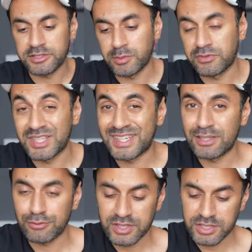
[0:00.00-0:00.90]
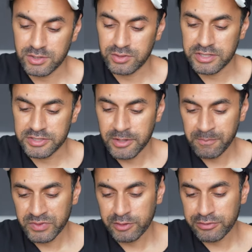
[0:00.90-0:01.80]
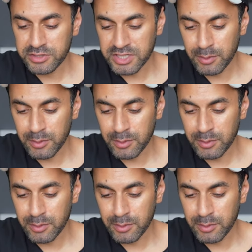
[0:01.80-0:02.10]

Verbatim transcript: some of the key features on this the first